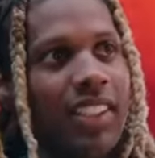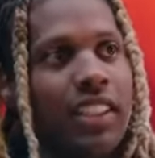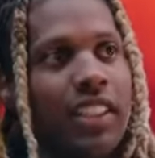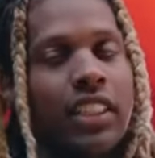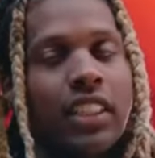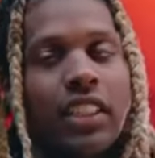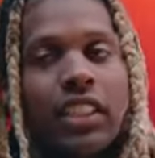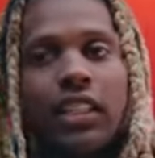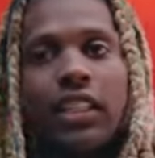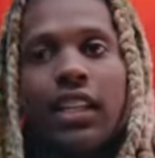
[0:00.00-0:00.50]
Because
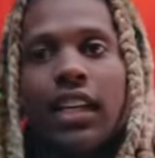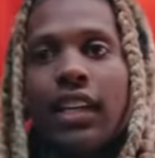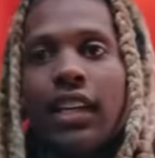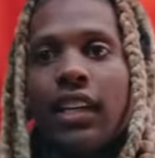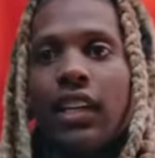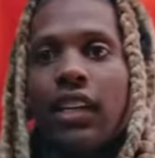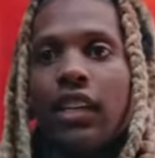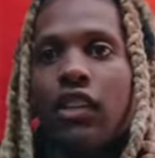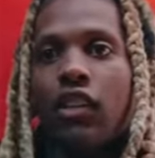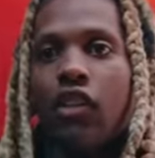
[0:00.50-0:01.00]
it's like,
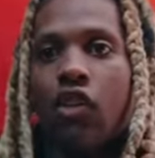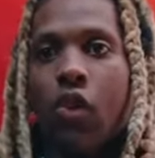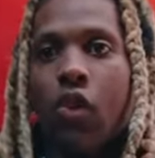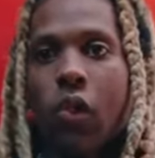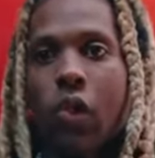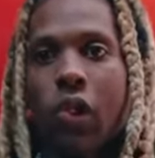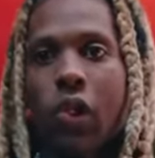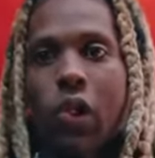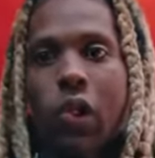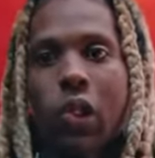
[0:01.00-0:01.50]

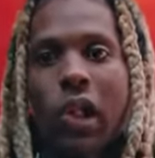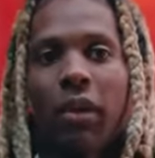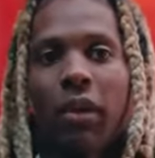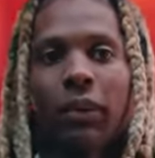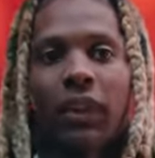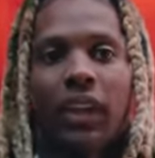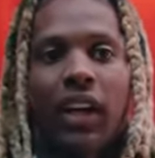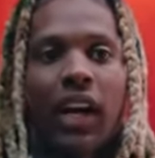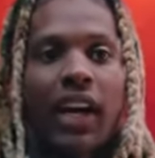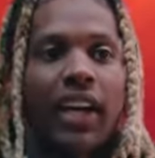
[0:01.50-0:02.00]
I
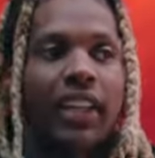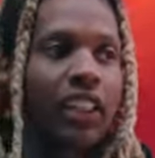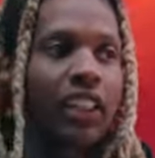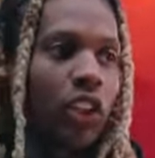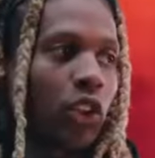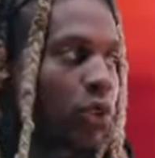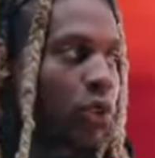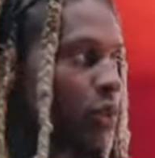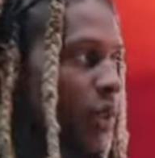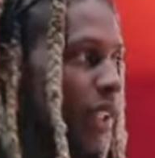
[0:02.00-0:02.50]
had to go
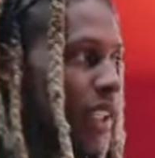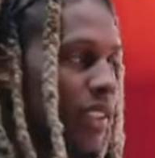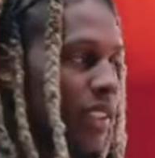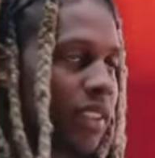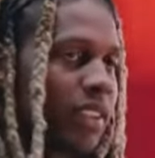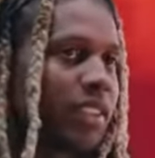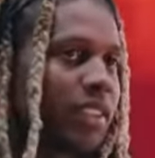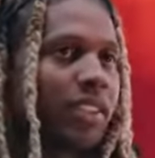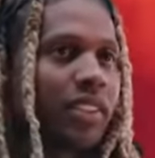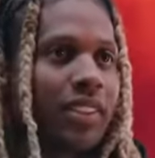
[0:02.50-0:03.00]
through that to
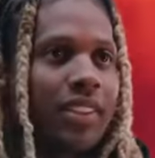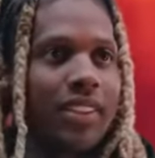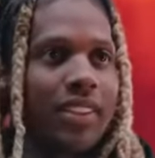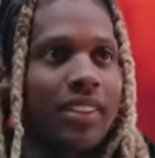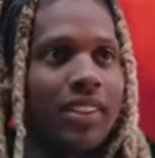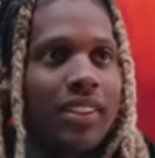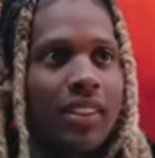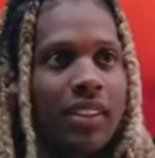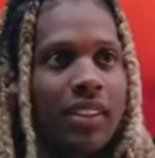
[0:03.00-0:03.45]
get to this.